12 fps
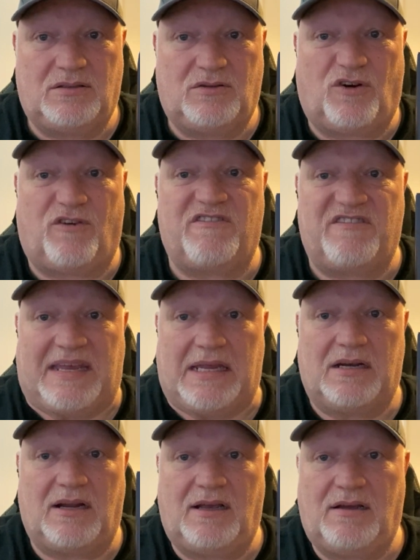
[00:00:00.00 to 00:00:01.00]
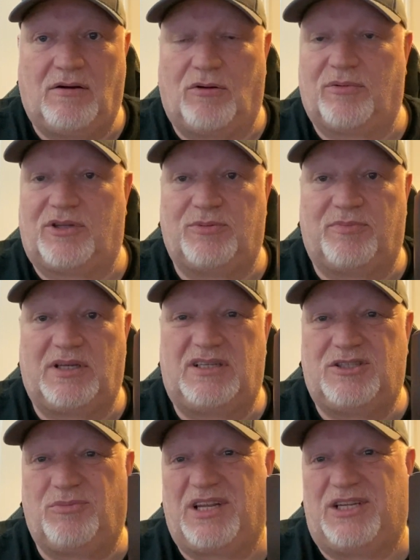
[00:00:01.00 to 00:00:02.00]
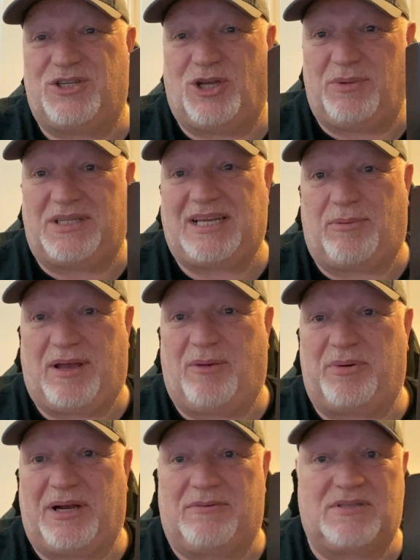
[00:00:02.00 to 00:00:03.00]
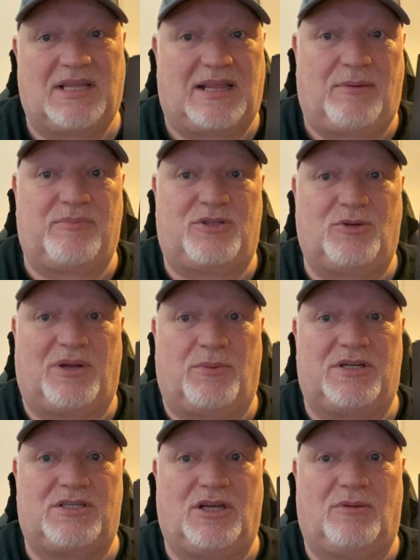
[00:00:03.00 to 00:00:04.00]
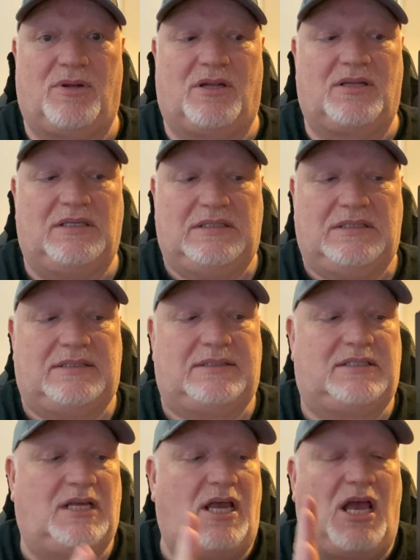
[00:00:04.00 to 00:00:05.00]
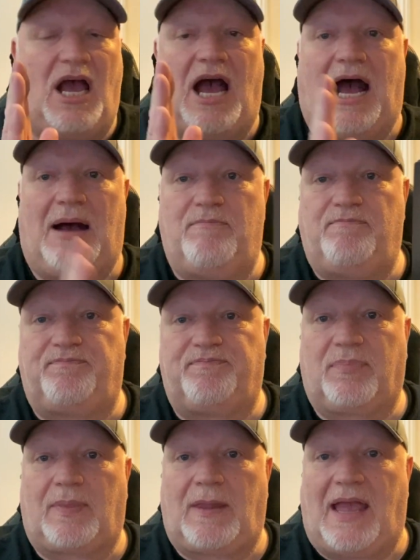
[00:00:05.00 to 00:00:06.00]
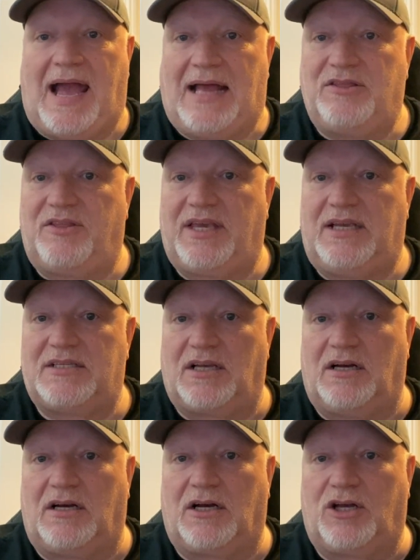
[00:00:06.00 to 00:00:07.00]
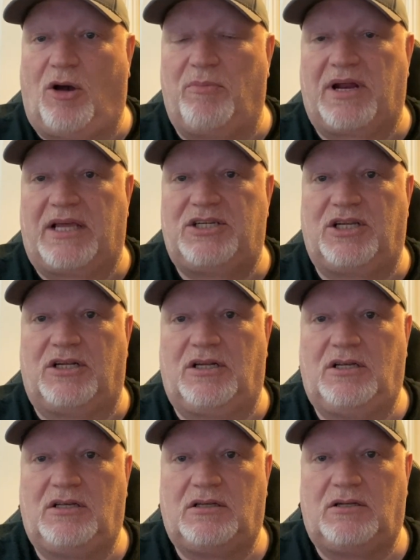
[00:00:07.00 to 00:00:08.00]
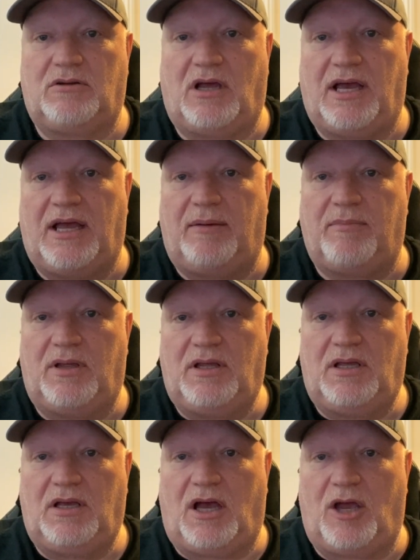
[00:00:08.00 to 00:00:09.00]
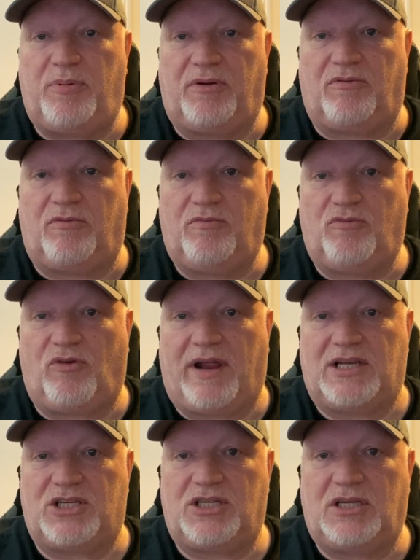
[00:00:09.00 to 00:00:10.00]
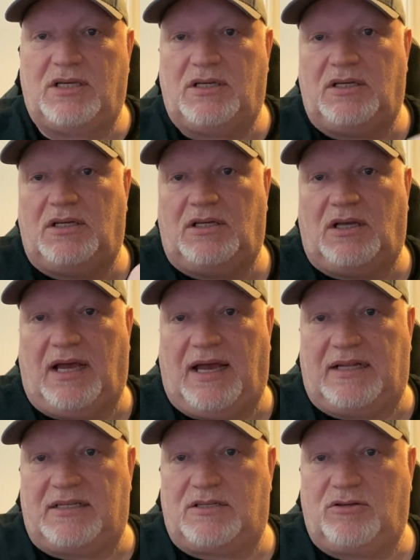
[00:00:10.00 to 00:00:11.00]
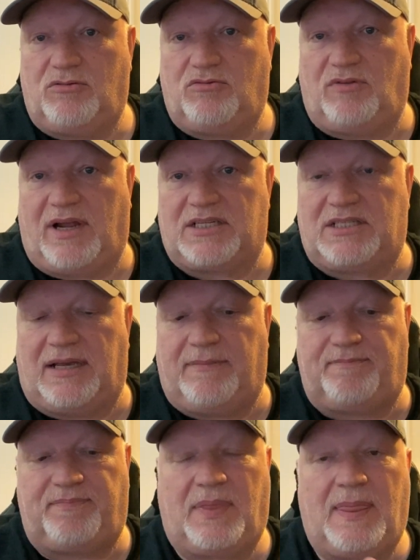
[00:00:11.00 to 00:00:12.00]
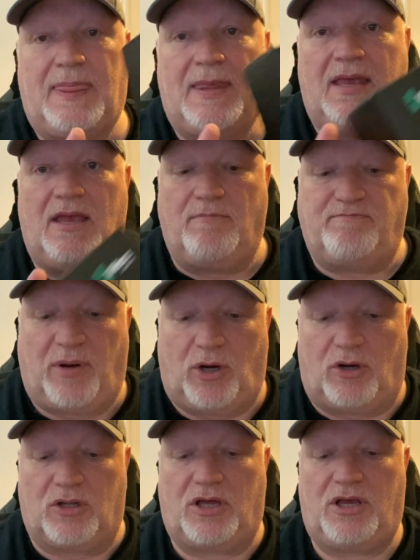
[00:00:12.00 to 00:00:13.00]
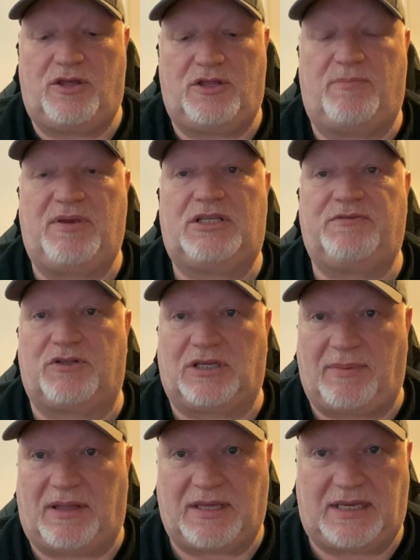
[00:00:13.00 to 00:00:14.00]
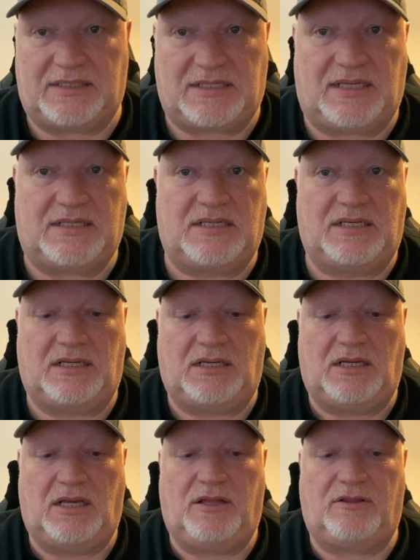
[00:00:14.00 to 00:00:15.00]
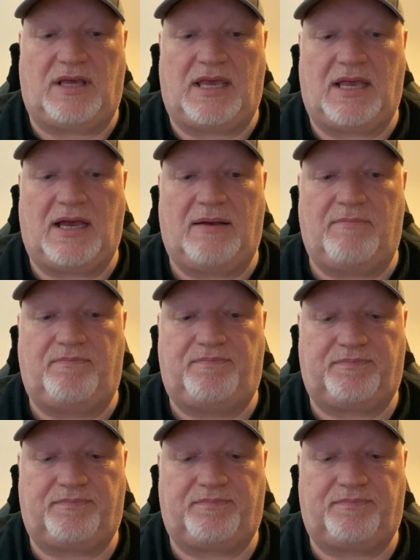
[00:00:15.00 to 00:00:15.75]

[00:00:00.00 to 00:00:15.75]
or Vera or something. Somebody in German tell me how to pronounce that. Somebody with German things. And these are combination open wrench and ratchet. But the beautiful thing about these is not